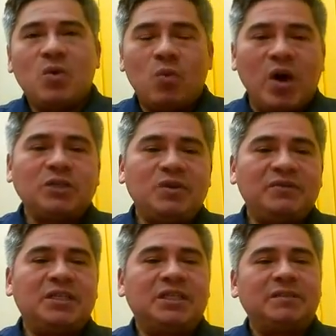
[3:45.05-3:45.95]
Once
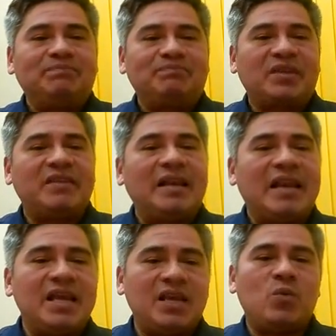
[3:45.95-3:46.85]
we've done the
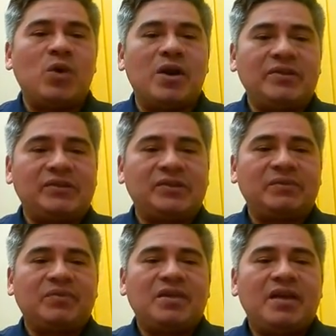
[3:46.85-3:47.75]
linking words,